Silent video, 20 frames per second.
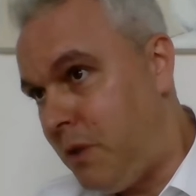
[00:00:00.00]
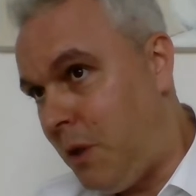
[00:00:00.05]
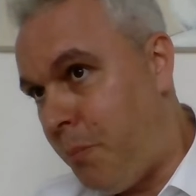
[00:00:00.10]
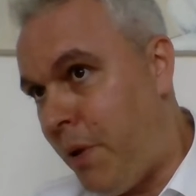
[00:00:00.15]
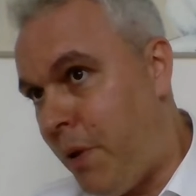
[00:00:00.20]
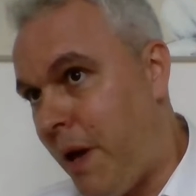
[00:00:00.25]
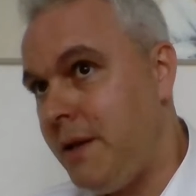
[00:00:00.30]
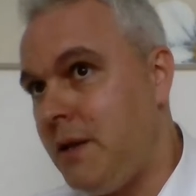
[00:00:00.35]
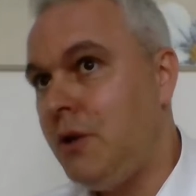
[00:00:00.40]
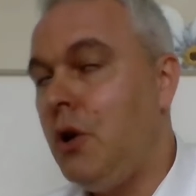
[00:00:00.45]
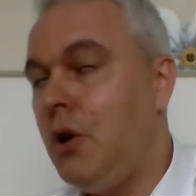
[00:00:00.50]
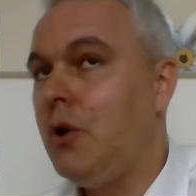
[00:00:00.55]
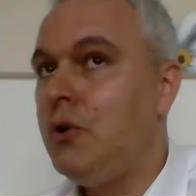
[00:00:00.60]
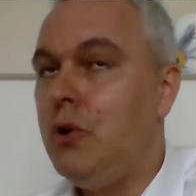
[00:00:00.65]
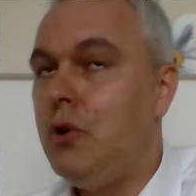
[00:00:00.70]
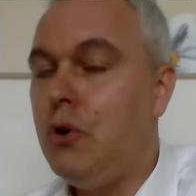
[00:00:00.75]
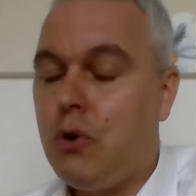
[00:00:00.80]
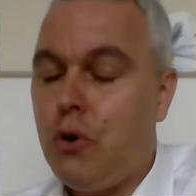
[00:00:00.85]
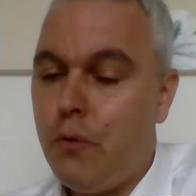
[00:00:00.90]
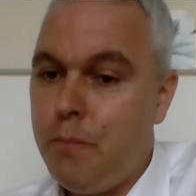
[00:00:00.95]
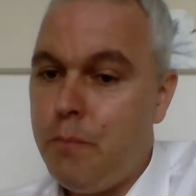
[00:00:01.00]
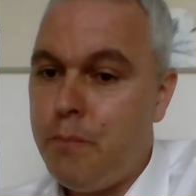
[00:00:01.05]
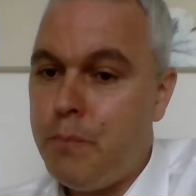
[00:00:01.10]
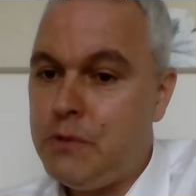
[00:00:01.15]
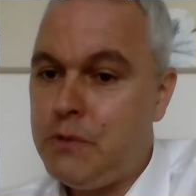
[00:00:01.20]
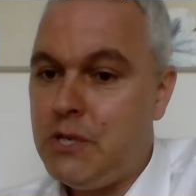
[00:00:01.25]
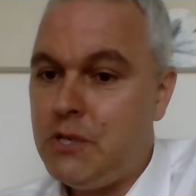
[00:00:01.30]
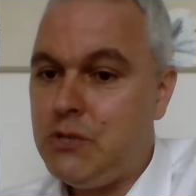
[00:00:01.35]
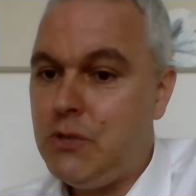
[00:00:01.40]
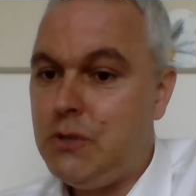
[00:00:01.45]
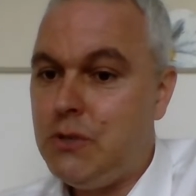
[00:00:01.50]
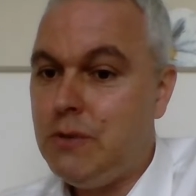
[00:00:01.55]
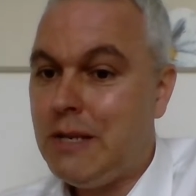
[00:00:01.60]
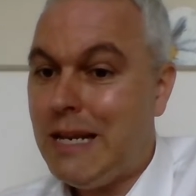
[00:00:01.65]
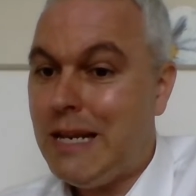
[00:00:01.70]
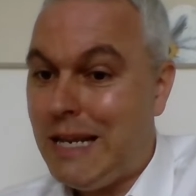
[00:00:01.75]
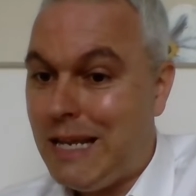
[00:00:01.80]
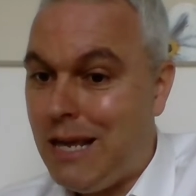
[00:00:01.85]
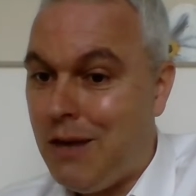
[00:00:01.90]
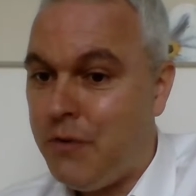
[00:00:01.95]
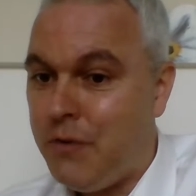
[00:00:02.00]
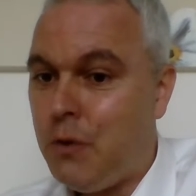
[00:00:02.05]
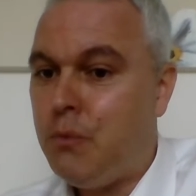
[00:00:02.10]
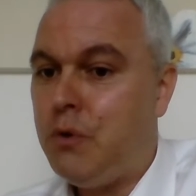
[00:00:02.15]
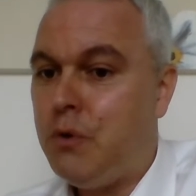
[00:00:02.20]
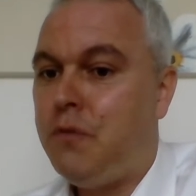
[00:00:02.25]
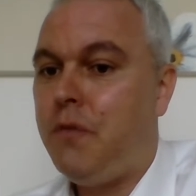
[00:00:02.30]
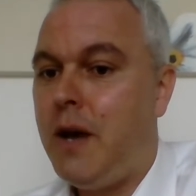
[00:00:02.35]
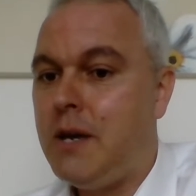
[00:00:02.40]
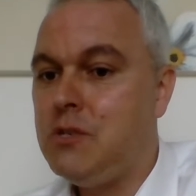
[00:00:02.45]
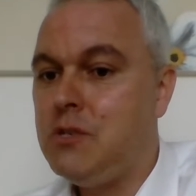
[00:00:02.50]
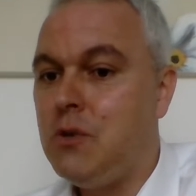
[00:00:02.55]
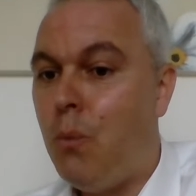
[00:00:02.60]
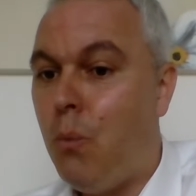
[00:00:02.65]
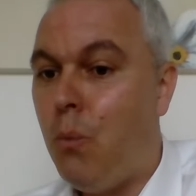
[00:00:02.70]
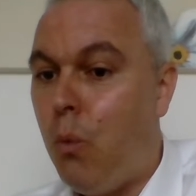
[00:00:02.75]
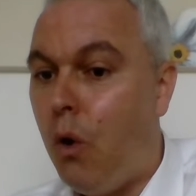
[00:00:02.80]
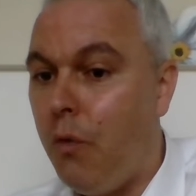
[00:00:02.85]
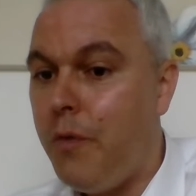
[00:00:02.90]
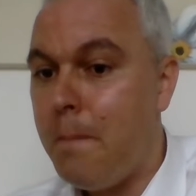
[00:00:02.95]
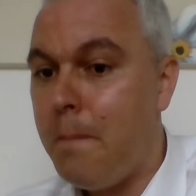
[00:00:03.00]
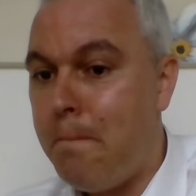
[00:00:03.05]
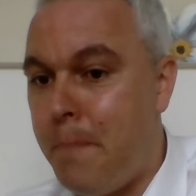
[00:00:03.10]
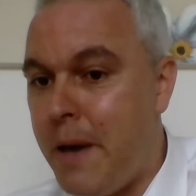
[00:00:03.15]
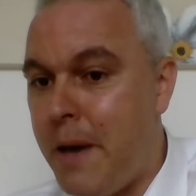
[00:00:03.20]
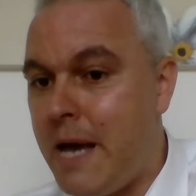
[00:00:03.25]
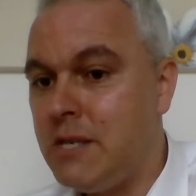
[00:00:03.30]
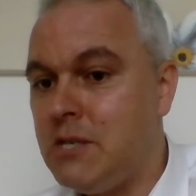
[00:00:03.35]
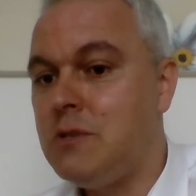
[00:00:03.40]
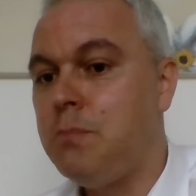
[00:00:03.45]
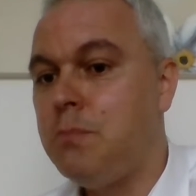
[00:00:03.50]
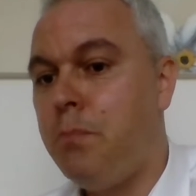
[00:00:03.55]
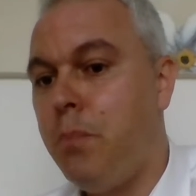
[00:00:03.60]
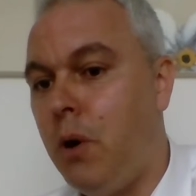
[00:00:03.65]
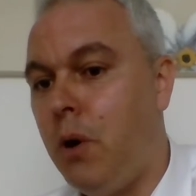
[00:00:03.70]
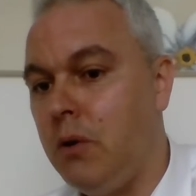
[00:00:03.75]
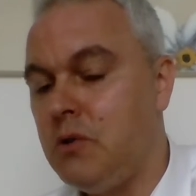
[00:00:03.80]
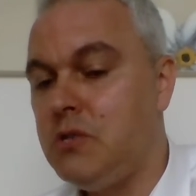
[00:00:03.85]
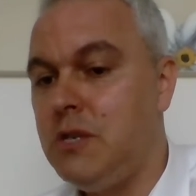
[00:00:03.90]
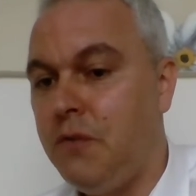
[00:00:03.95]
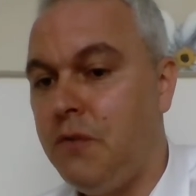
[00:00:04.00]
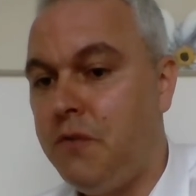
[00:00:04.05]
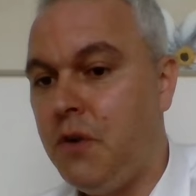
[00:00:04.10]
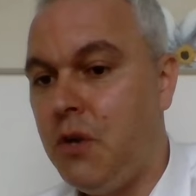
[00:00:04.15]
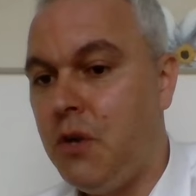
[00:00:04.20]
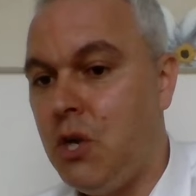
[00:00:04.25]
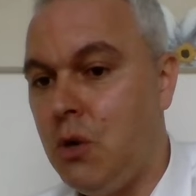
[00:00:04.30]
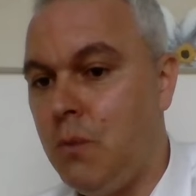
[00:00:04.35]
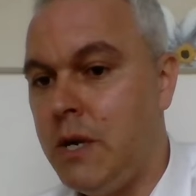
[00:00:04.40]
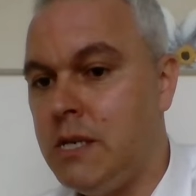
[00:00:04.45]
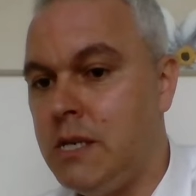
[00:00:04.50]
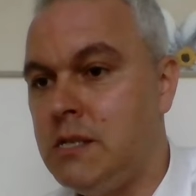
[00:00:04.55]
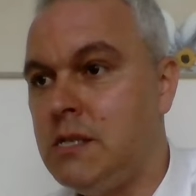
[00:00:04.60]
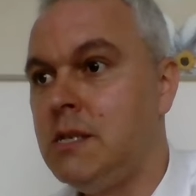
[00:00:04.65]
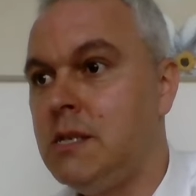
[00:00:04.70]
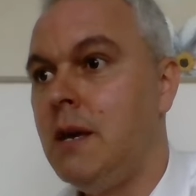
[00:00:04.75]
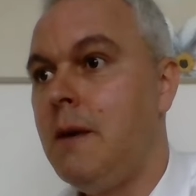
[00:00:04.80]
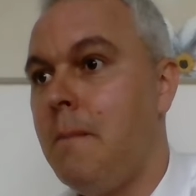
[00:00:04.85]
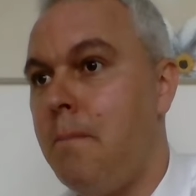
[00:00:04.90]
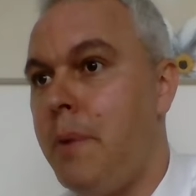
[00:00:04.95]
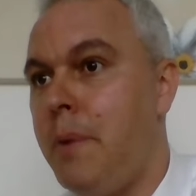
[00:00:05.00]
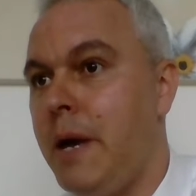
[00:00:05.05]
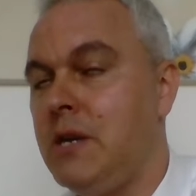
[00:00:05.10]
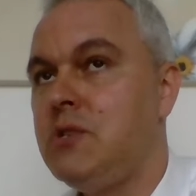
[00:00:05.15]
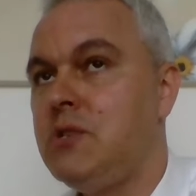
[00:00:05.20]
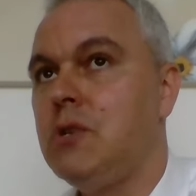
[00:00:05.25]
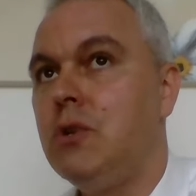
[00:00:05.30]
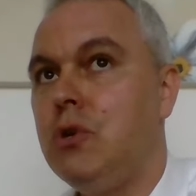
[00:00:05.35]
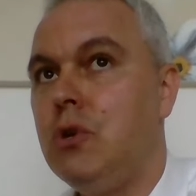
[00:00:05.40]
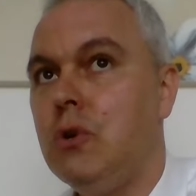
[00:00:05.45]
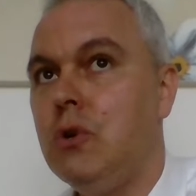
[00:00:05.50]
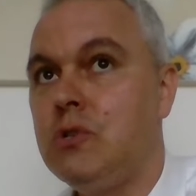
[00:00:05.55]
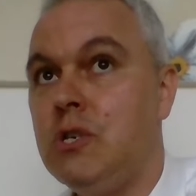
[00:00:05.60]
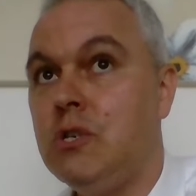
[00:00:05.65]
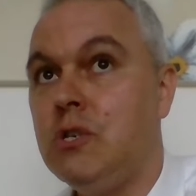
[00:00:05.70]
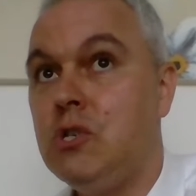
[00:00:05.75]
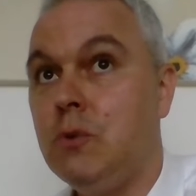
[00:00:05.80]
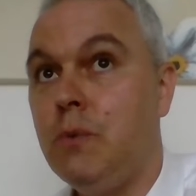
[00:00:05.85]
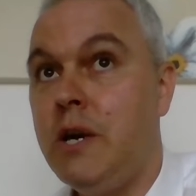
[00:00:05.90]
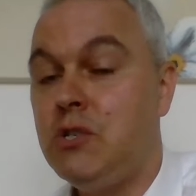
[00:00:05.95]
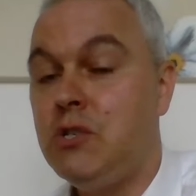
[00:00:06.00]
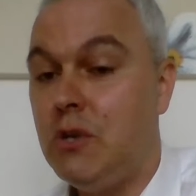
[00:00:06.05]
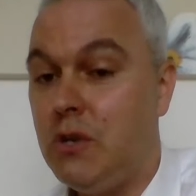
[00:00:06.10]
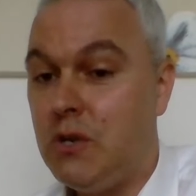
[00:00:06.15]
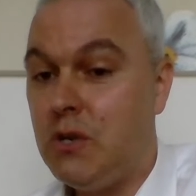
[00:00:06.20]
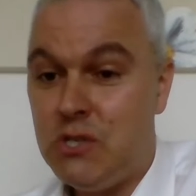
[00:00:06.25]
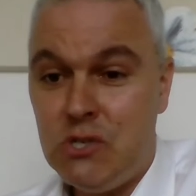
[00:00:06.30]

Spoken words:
dependent on your current position, give you advice on what the best policy for you is based on your situation.